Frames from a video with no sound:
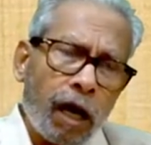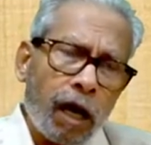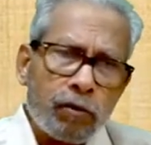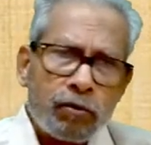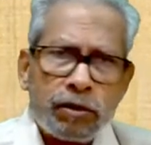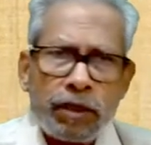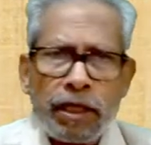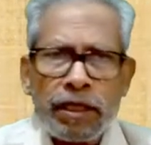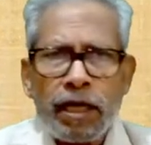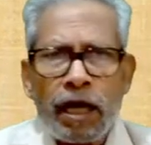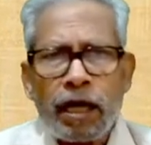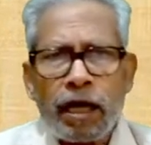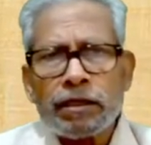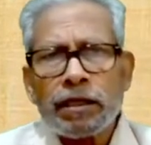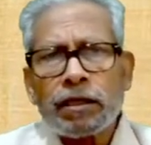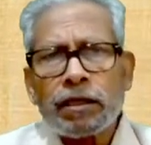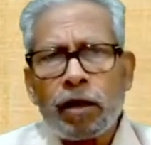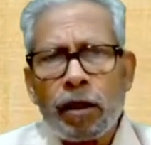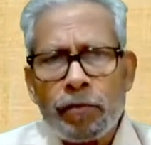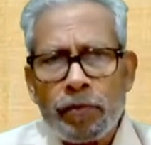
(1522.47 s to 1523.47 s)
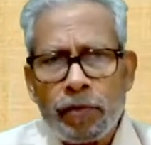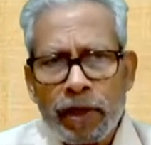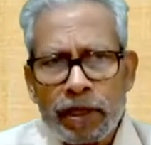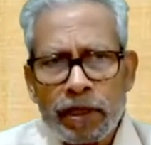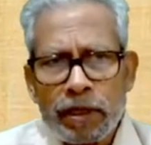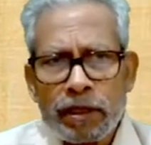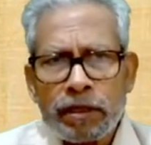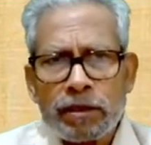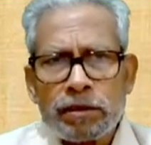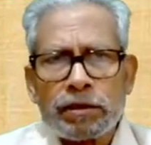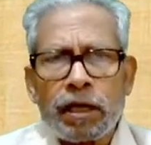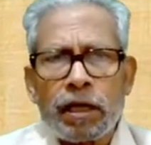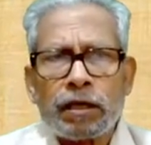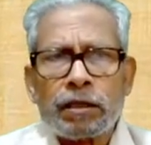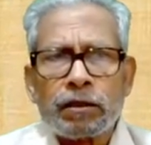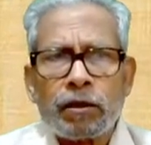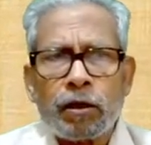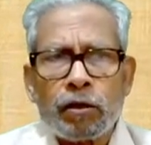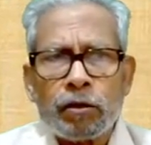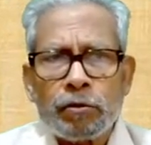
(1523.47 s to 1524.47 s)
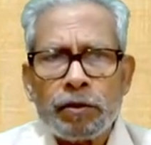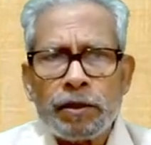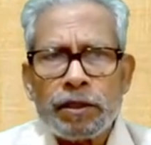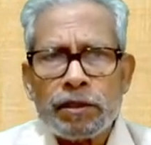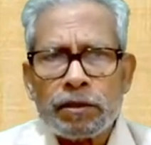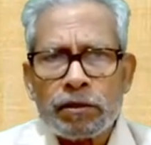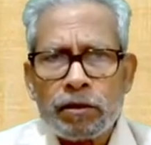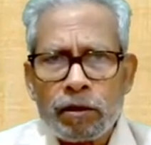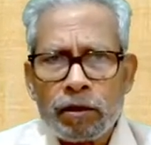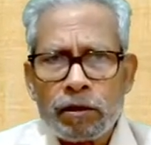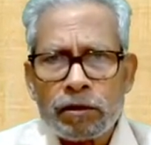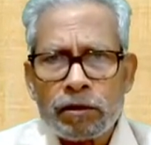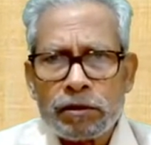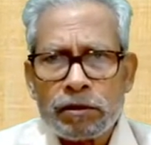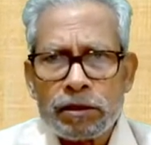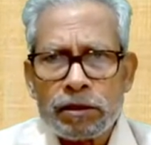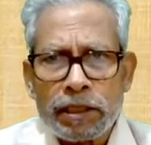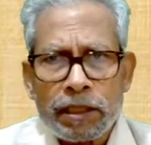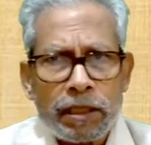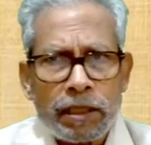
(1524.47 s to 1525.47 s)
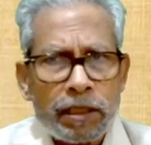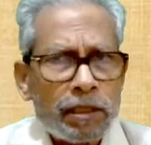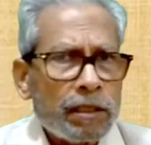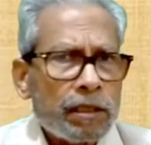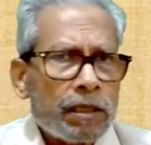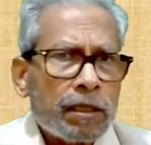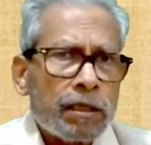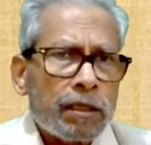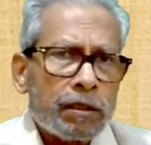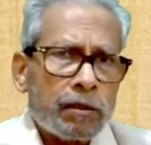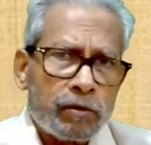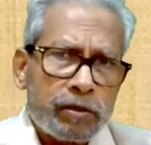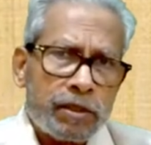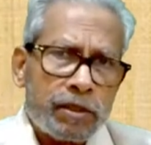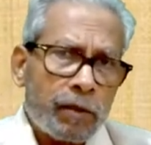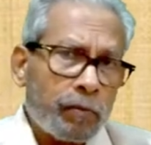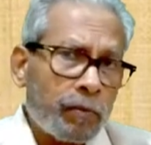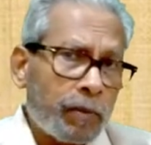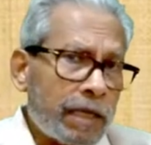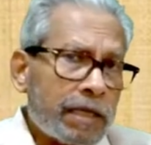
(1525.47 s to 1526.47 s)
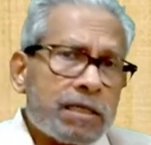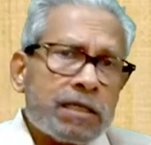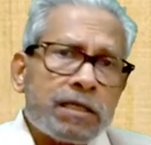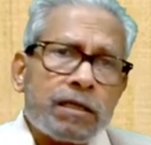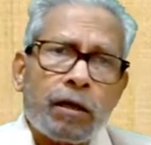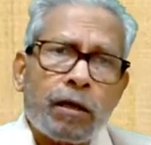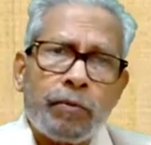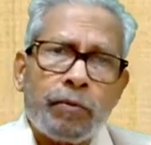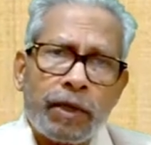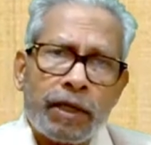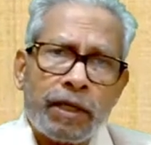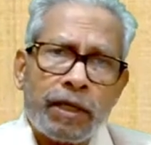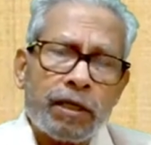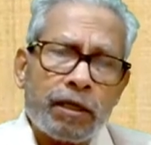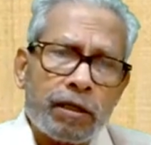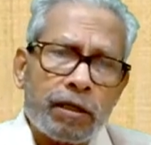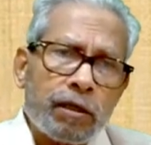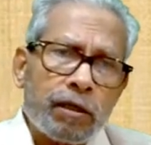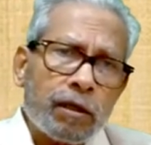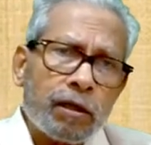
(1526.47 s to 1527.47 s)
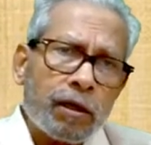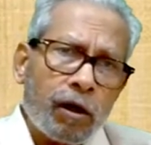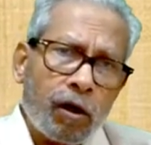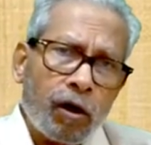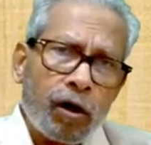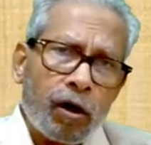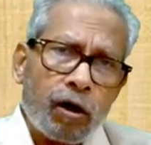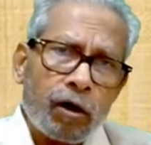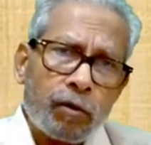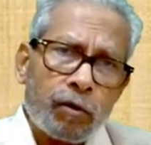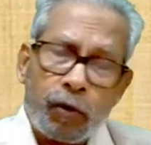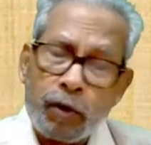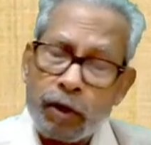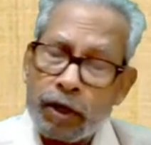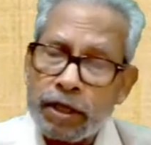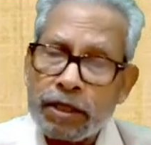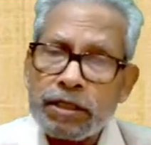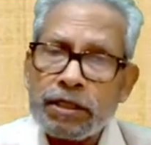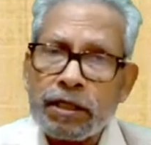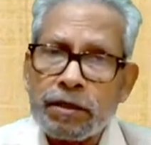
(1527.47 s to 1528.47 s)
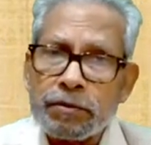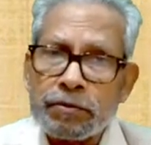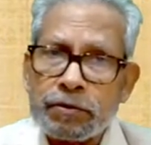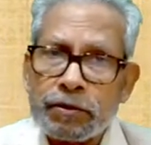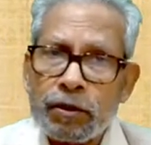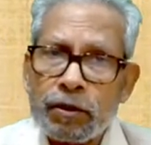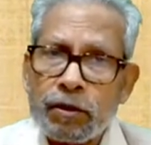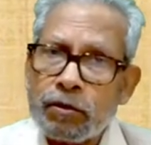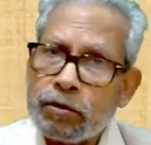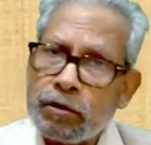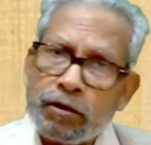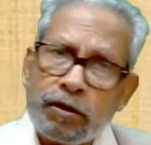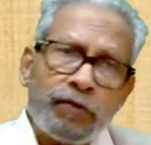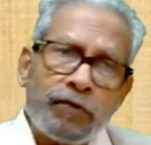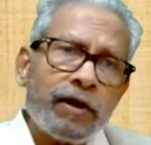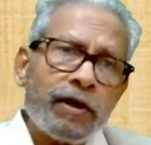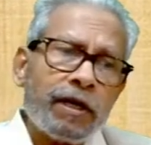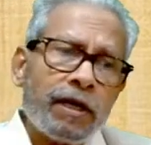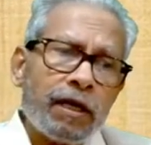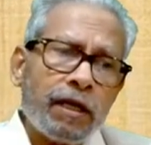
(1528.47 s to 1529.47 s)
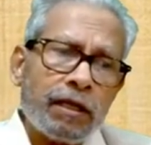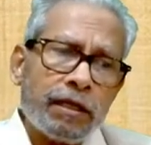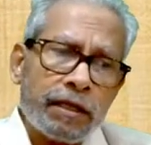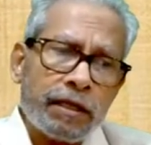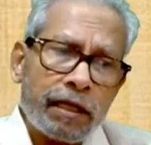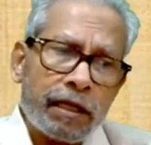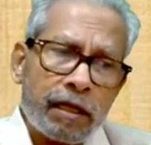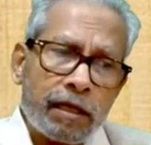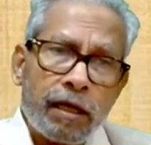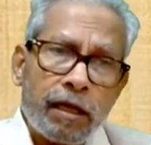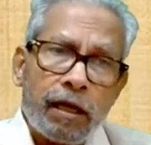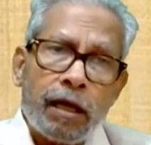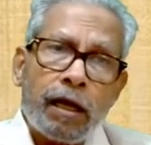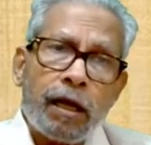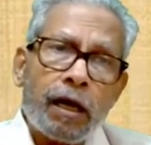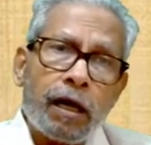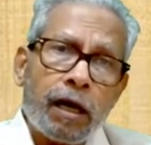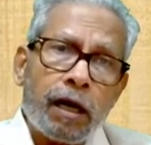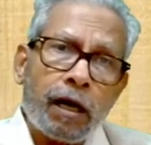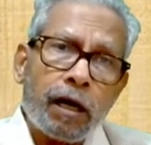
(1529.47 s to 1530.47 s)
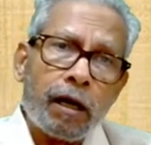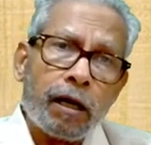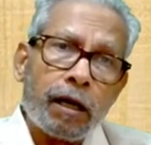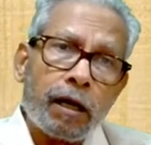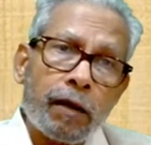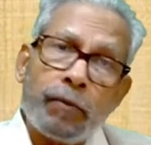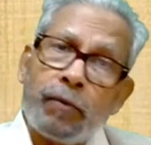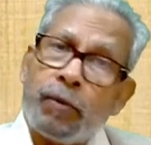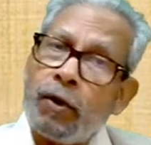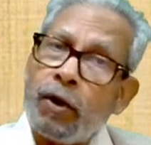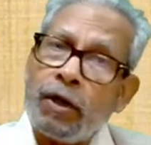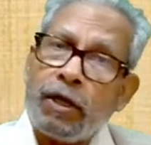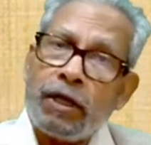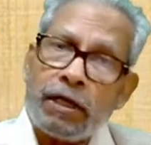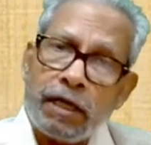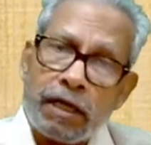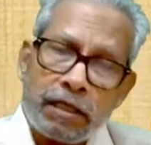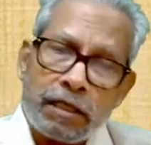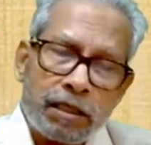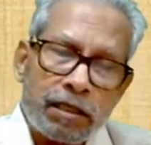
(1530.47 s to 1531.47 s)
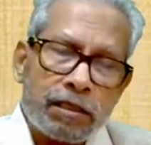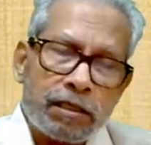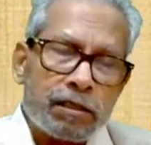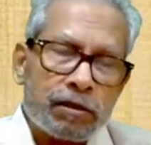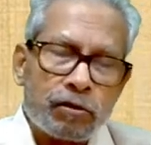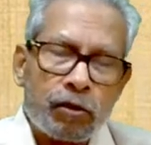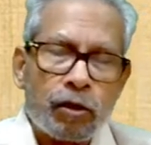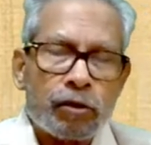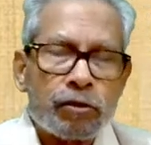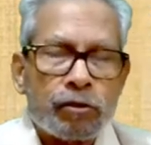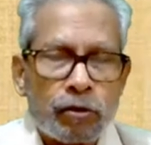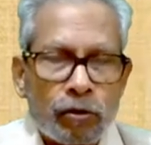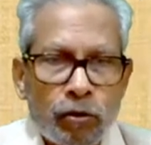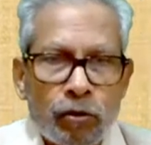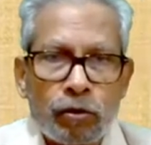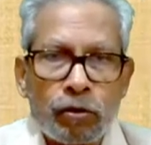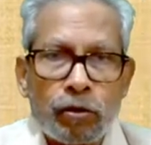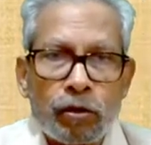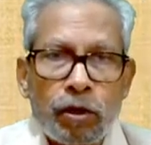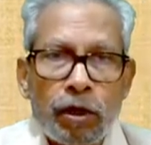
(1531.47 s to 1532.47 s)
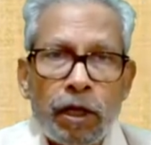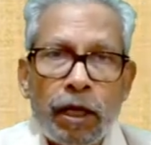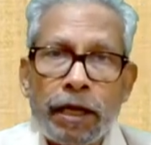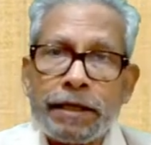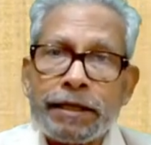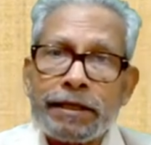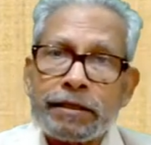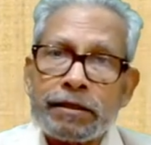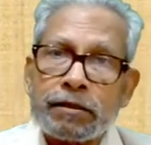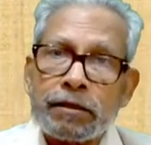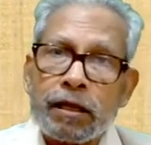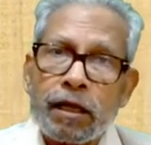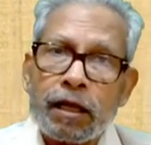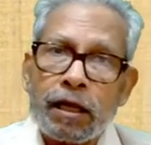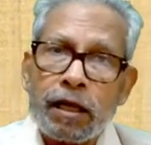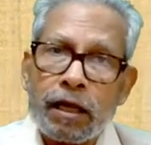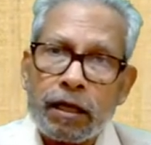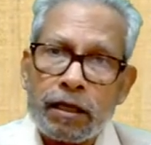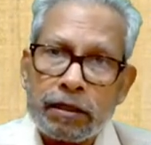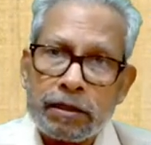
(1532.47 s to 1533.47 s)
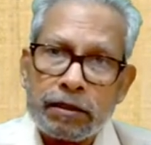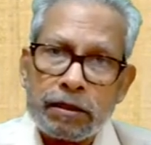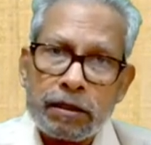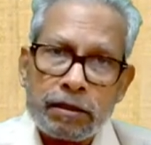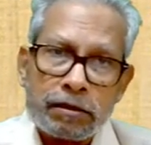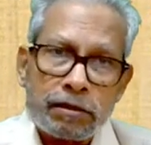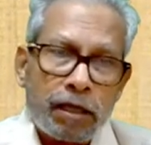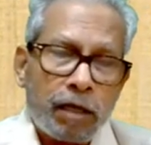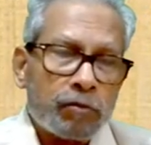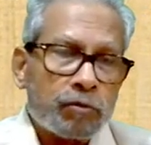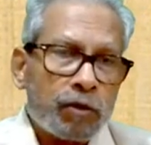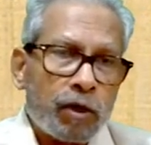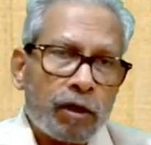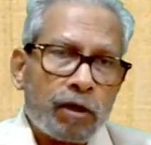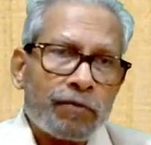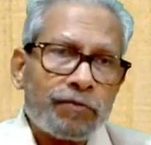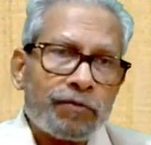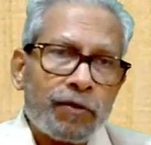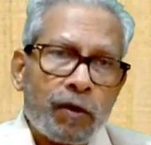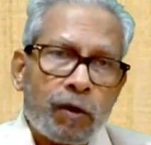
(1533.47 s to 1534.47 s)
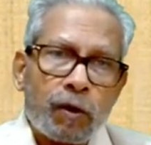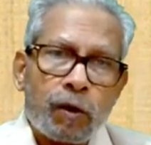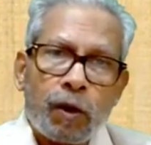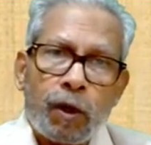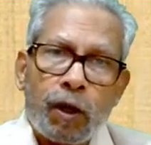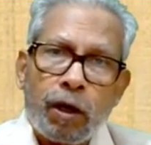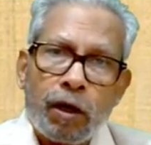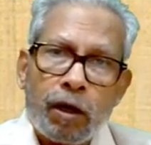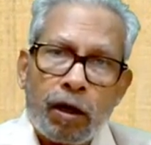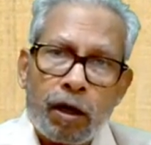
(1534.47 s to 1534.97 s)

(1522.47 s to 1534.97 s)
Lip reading: outside the other companies are always see is the best company or progressives. Definitely their employee relations is also good. It is some sort of your